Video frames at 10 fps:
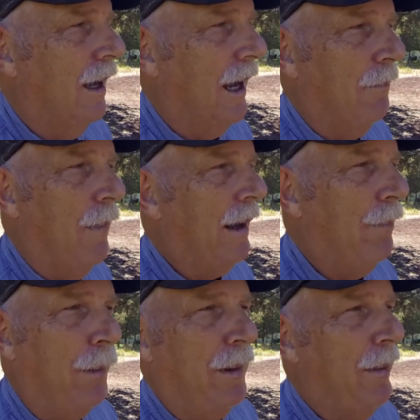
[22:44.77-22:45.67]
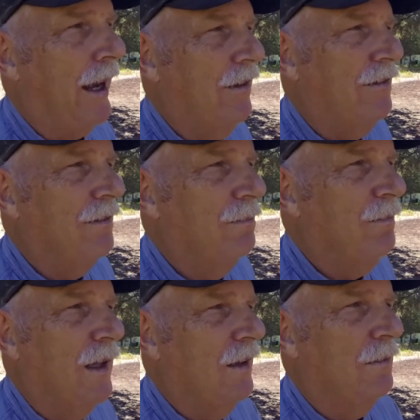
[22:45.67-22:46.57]
And my poopy bag
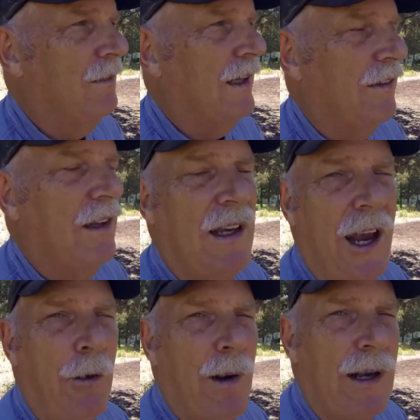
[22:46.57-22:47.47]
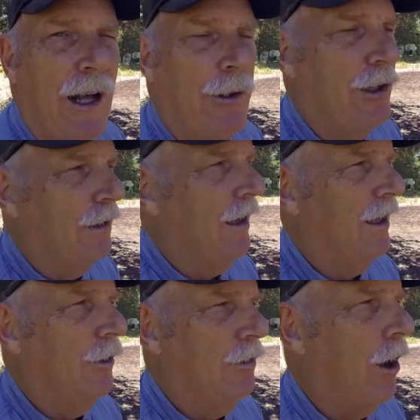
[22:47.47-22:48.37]
doesn't care what color
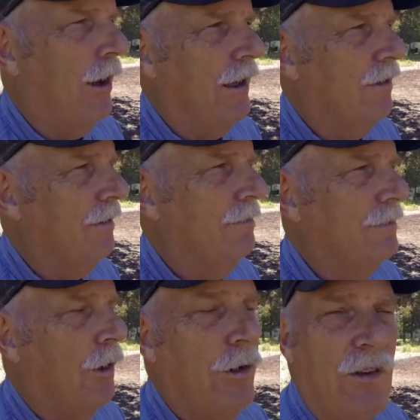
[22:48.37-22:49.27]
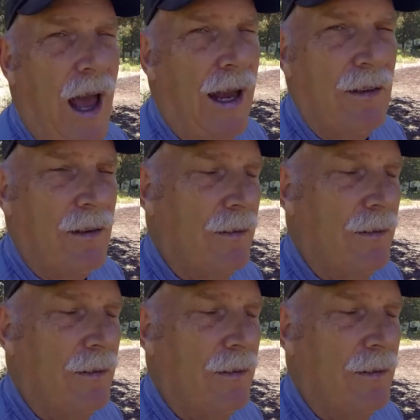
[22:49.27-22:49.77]
your dog is or size.